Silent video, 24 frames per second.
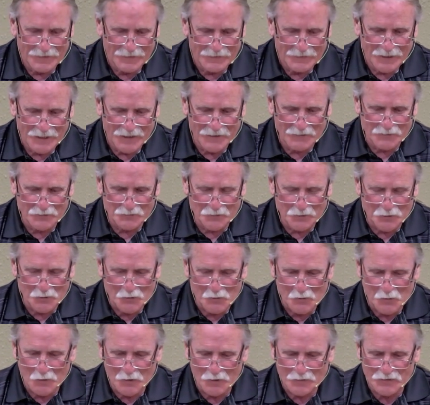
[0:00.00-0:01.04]
I don't know
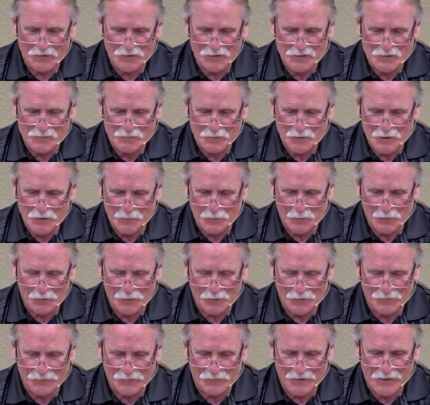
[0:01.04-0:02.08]
what these people
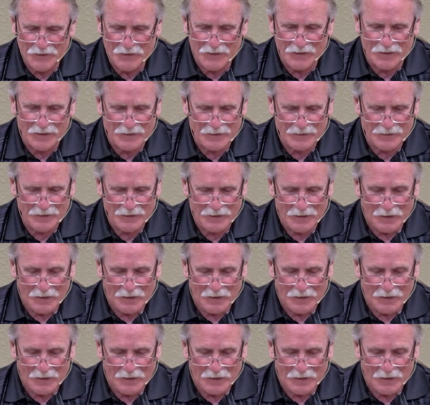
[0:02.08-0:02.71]
are thinking,